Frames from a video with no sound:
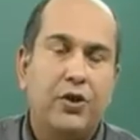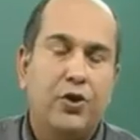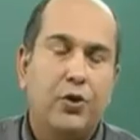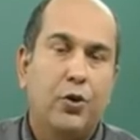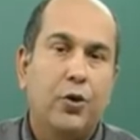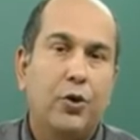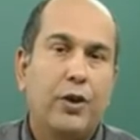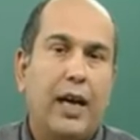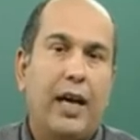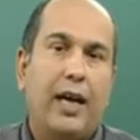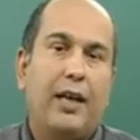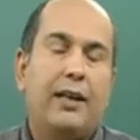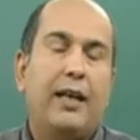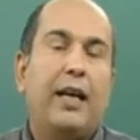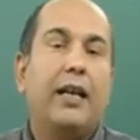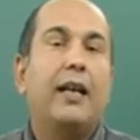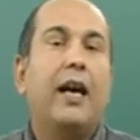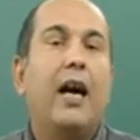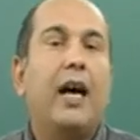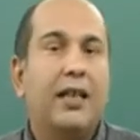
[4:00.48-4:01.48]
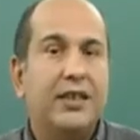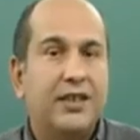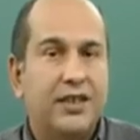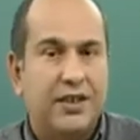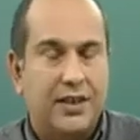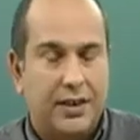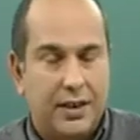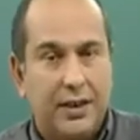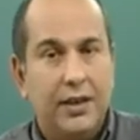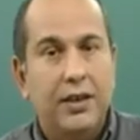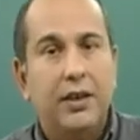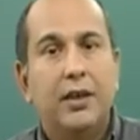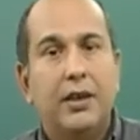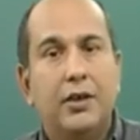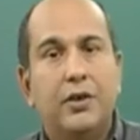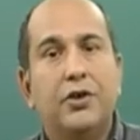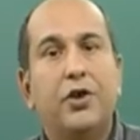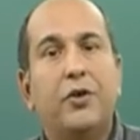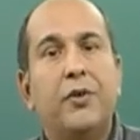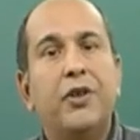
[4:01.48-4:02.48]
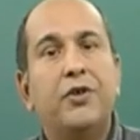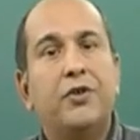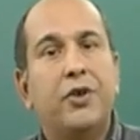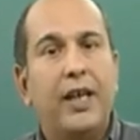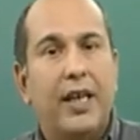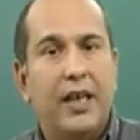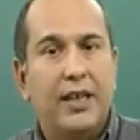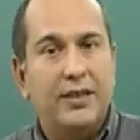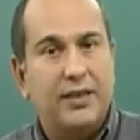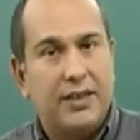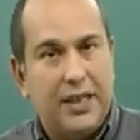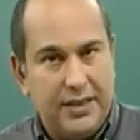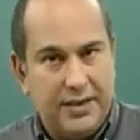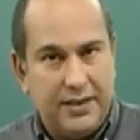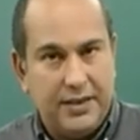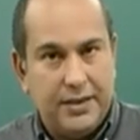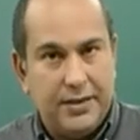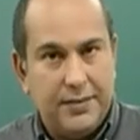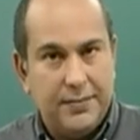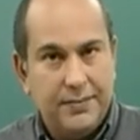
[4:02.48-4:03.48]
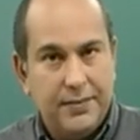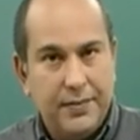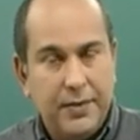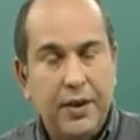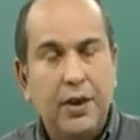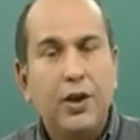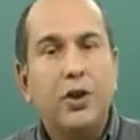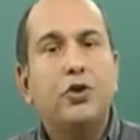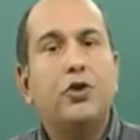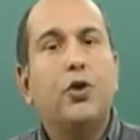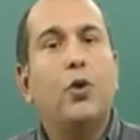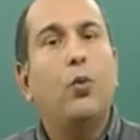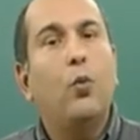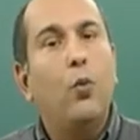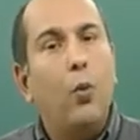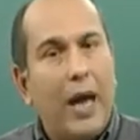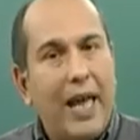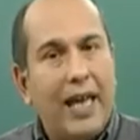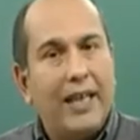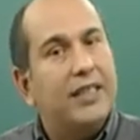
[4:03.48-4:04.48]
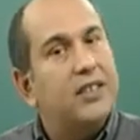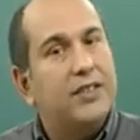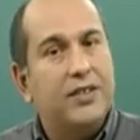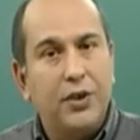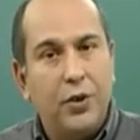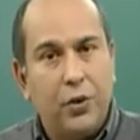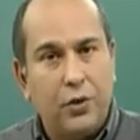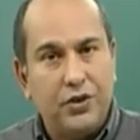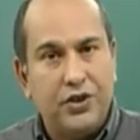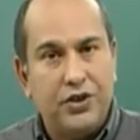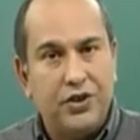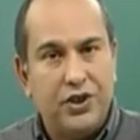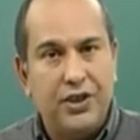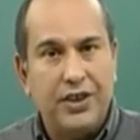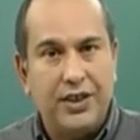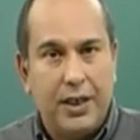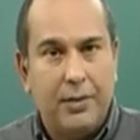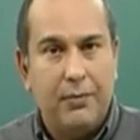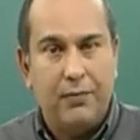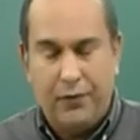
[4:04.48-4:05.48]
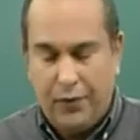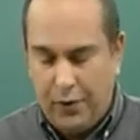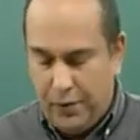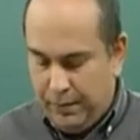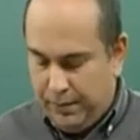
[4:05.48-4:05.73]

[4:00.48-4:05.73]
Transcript: to look at and answer during today's lesson. So where does the oxygen come from?